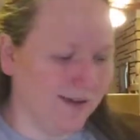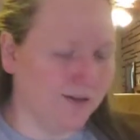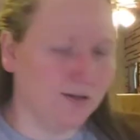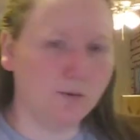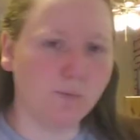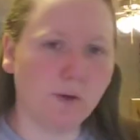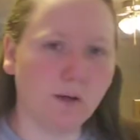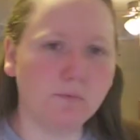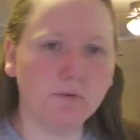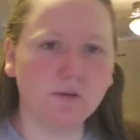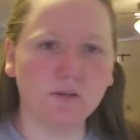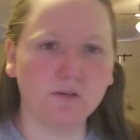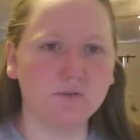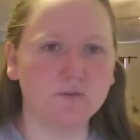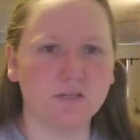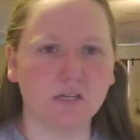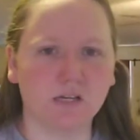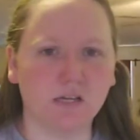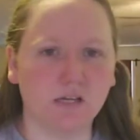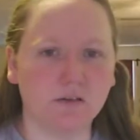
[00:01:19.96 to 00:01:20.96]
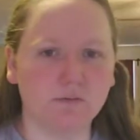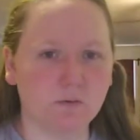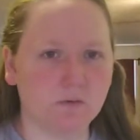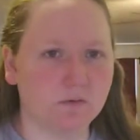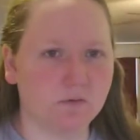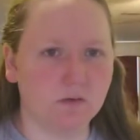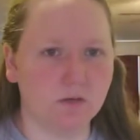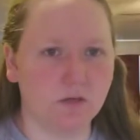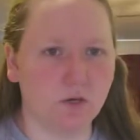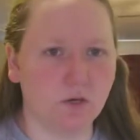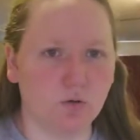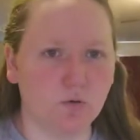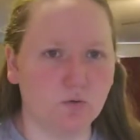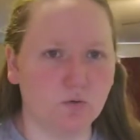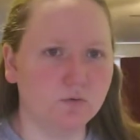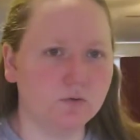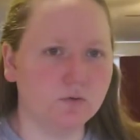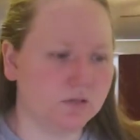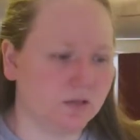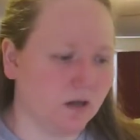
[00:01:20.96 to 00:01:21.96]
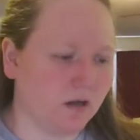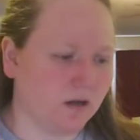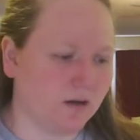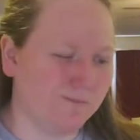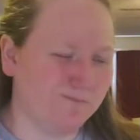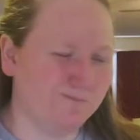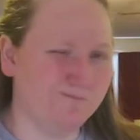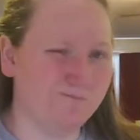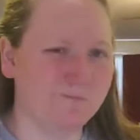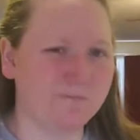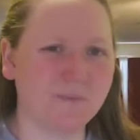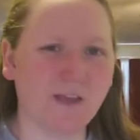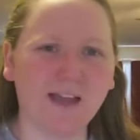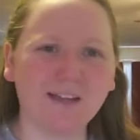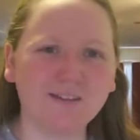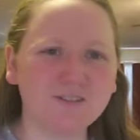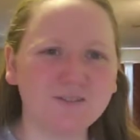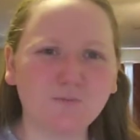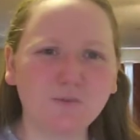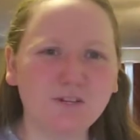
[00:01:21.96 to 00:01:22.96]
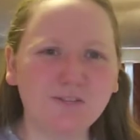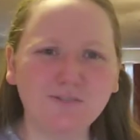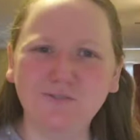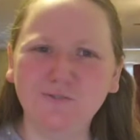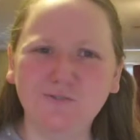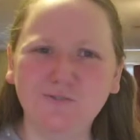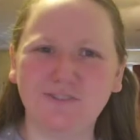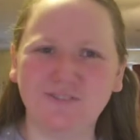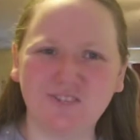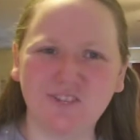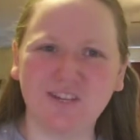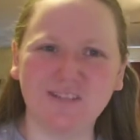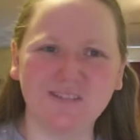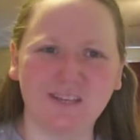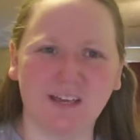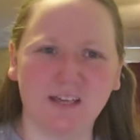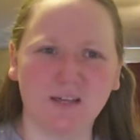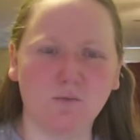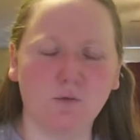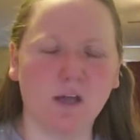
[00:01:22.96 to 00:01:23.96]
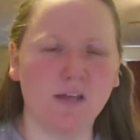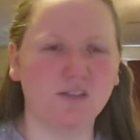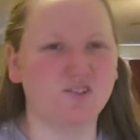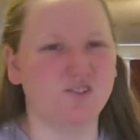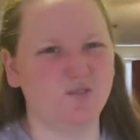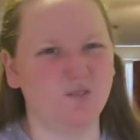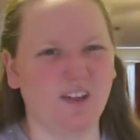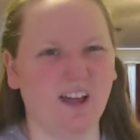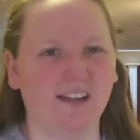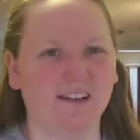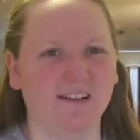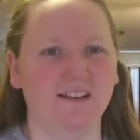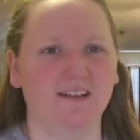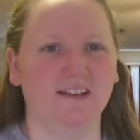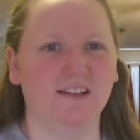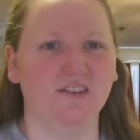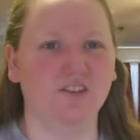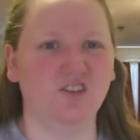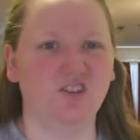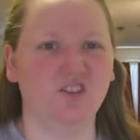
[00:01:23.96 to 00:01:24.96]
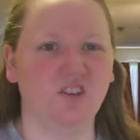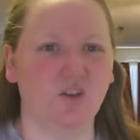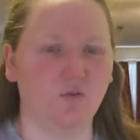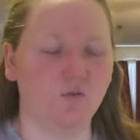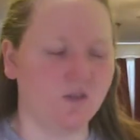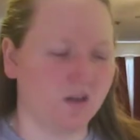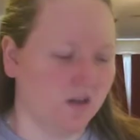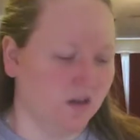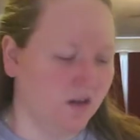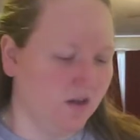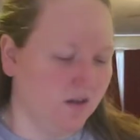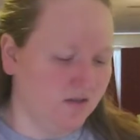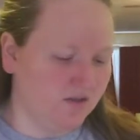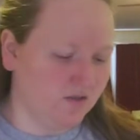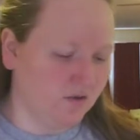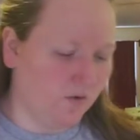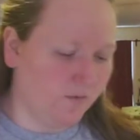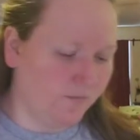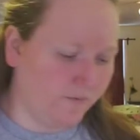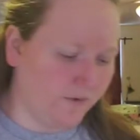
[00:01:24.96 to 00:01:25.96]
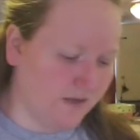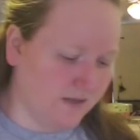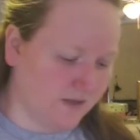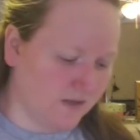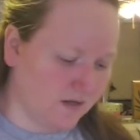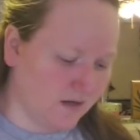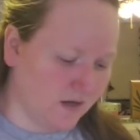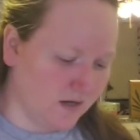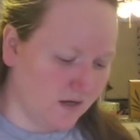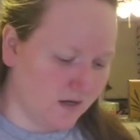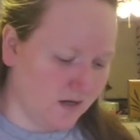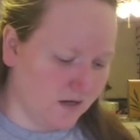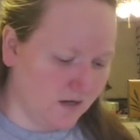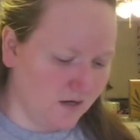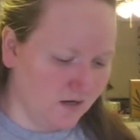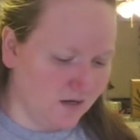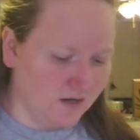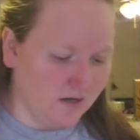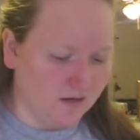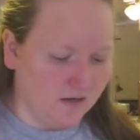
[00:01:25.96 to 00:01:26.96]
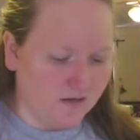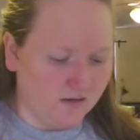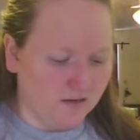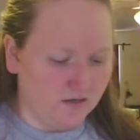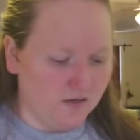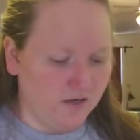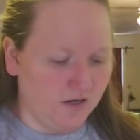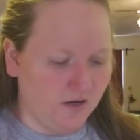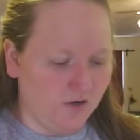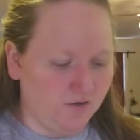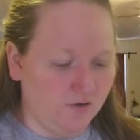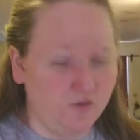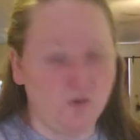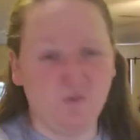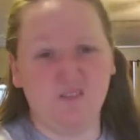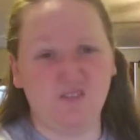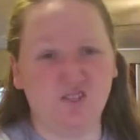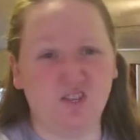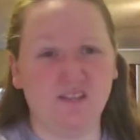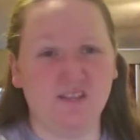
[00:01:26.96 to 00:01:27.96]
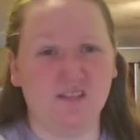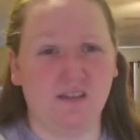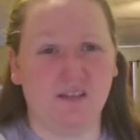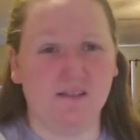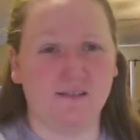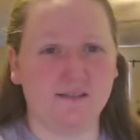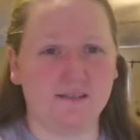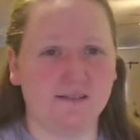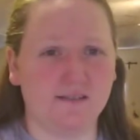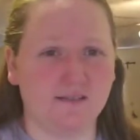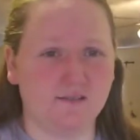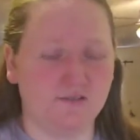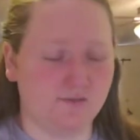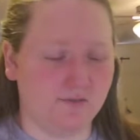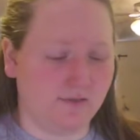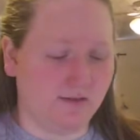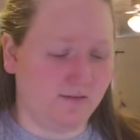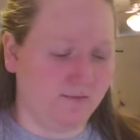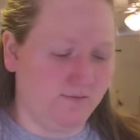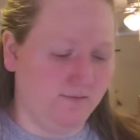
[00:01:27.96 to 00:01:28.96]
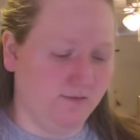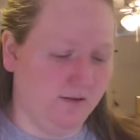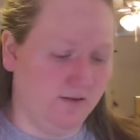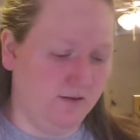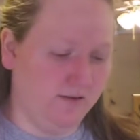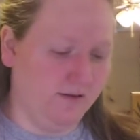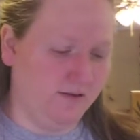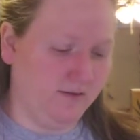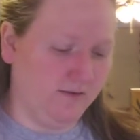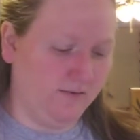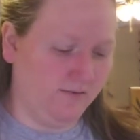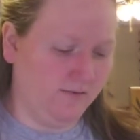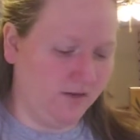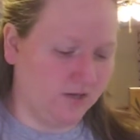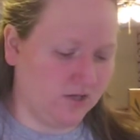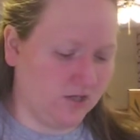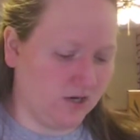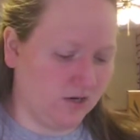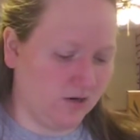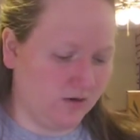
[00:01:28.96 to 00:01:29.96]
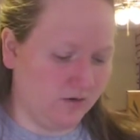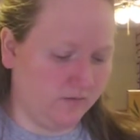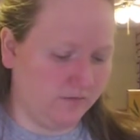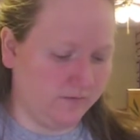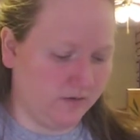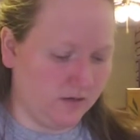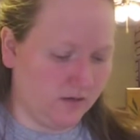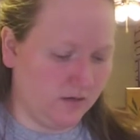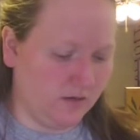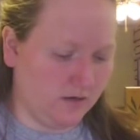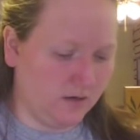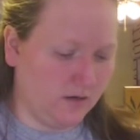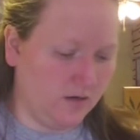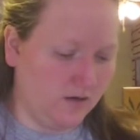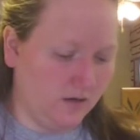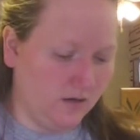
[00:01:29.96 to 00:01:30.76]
You can probably use any of those. I just wouldn't use just egg whites. You kind of need the yolk. So if it's like, you know, you use just eggs because you're like vegetarian or vegan.